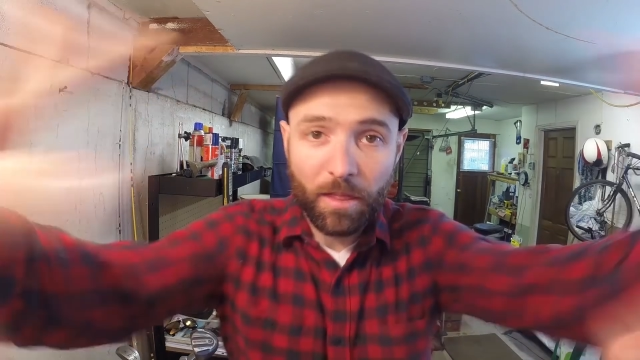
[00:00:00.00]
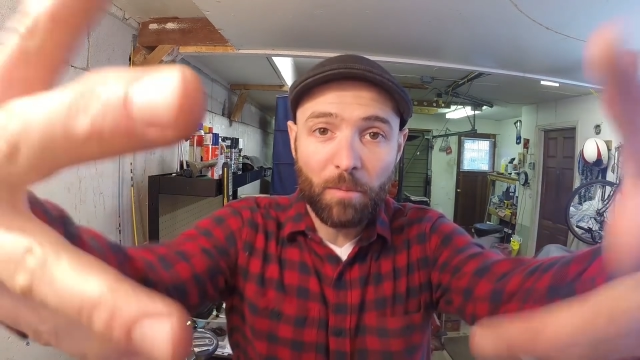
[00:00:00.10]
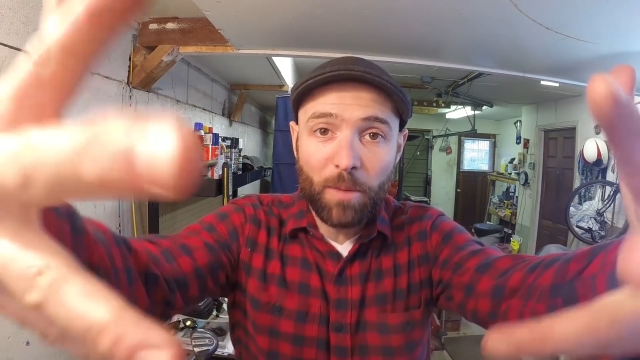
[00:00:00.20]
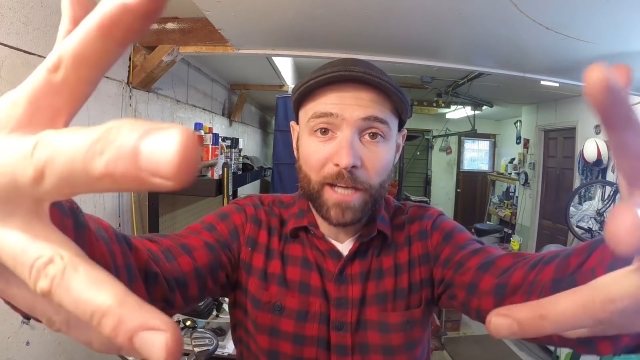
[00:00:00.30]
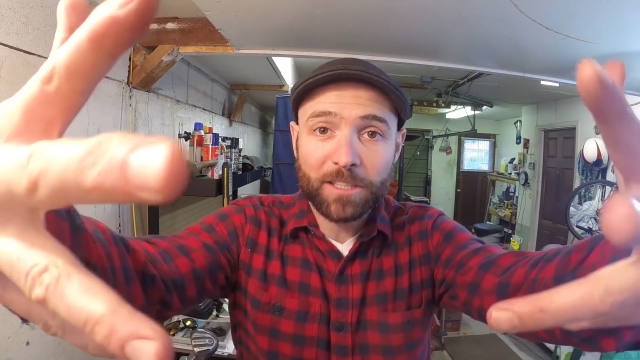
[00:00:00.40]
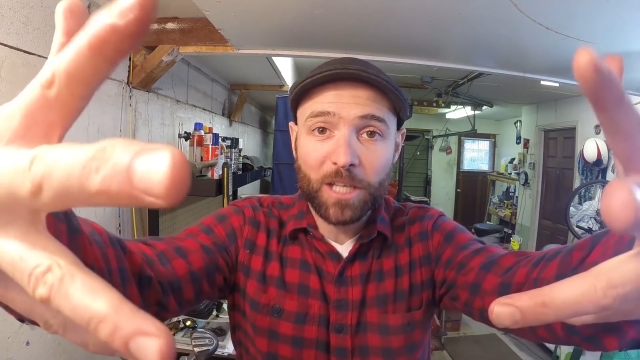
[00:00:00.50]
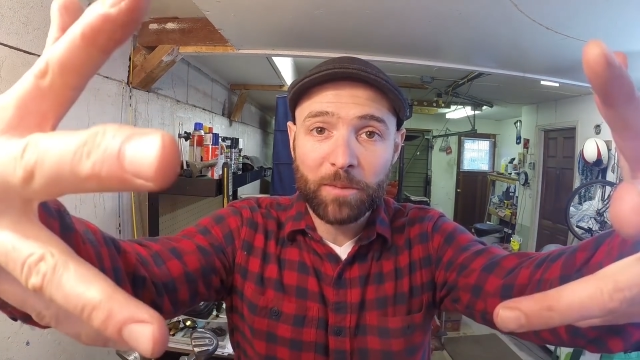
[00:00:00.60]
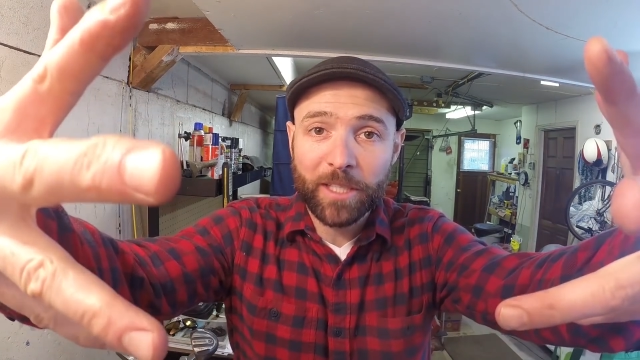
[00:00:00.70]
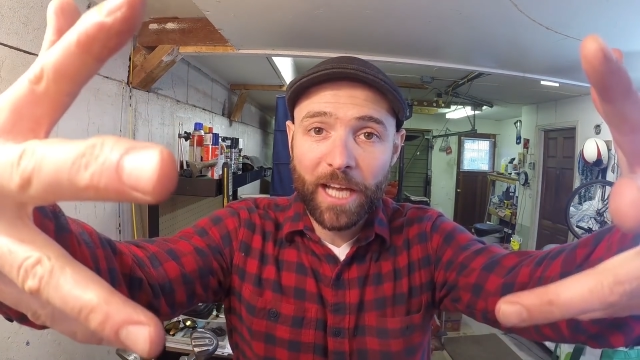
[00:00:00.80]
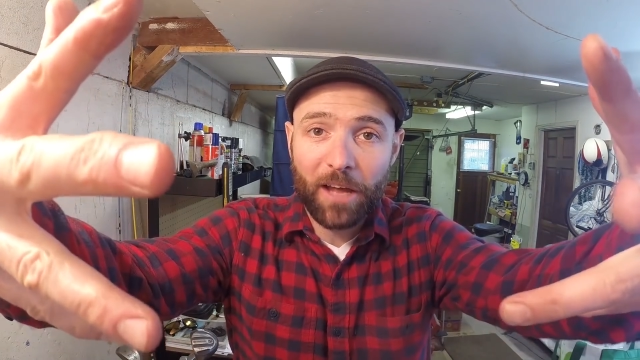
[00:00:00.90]
The bike's
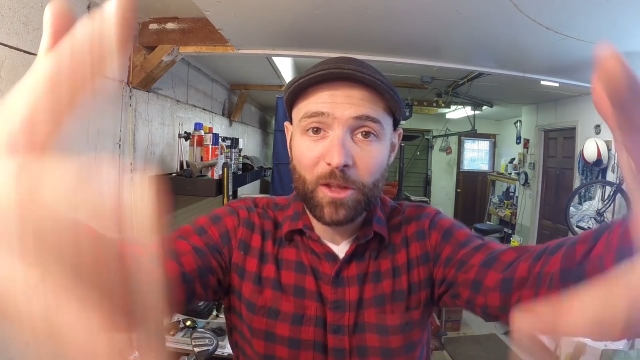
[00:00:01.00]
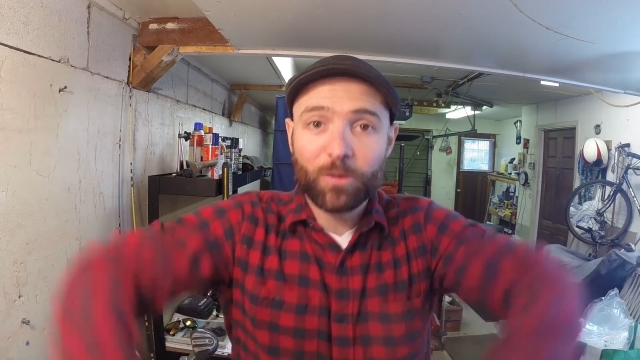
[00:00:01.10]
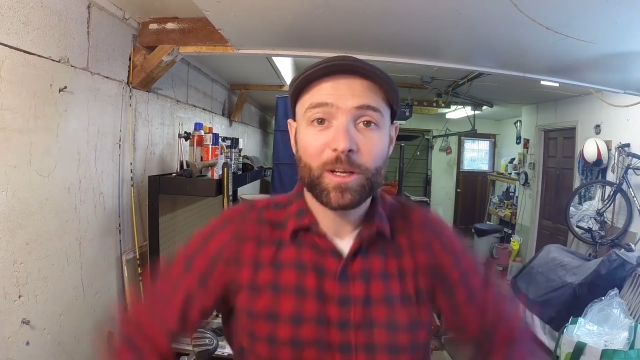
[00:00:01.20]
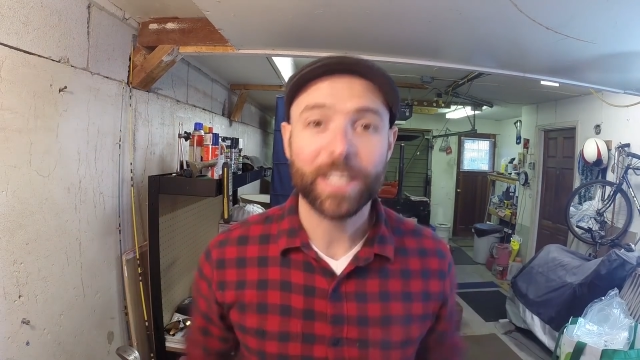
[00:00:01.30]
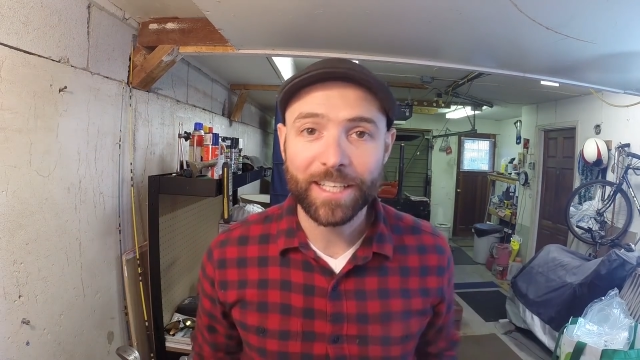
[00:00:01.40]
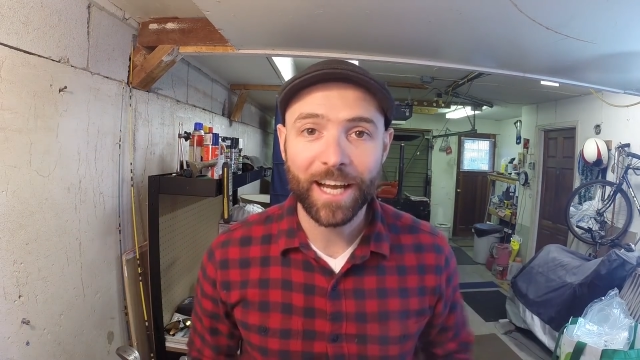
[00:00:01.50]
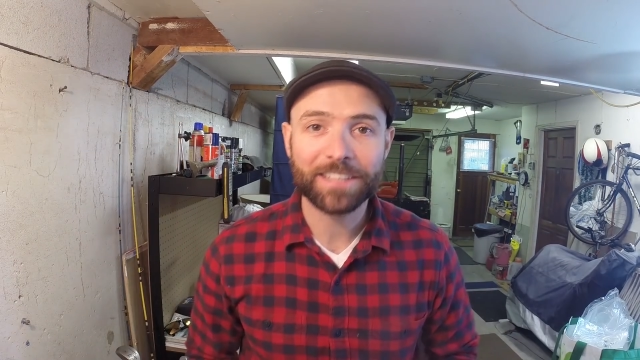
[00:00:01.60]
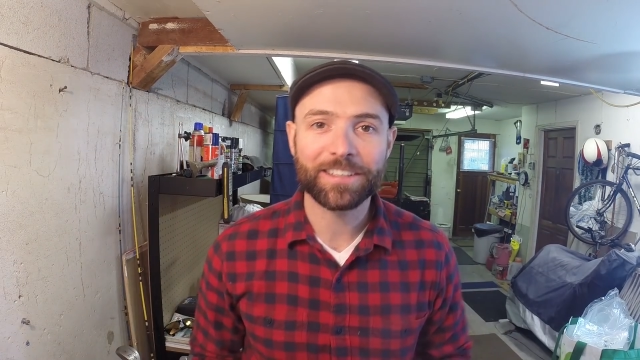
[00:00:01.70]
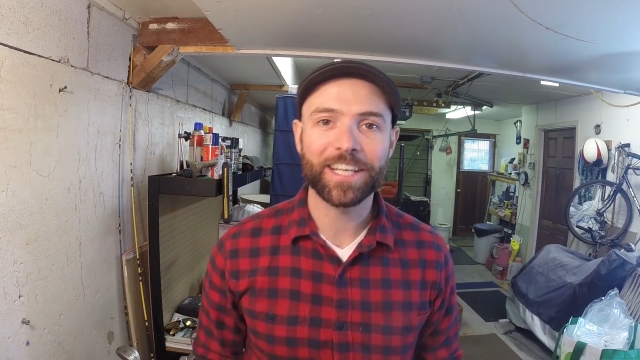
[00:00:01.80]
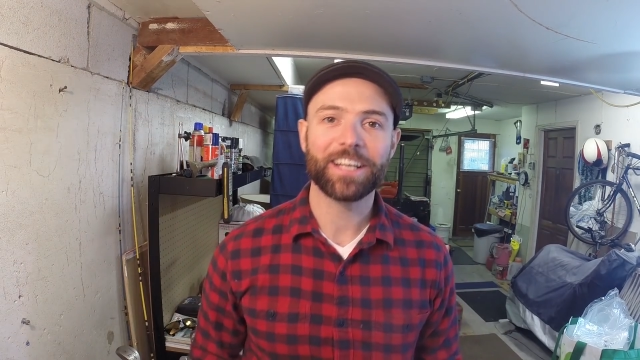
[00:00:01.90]
coming together really
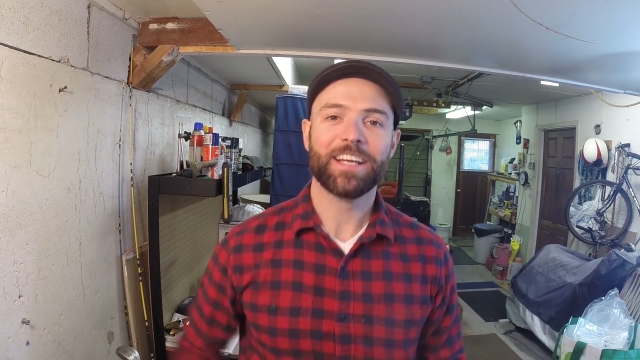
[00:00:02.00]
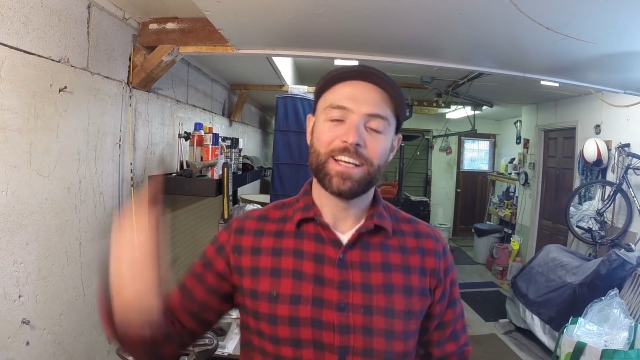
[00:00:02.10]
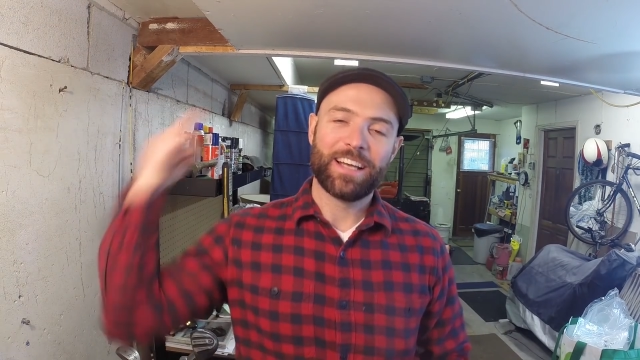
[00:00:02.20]
nicely.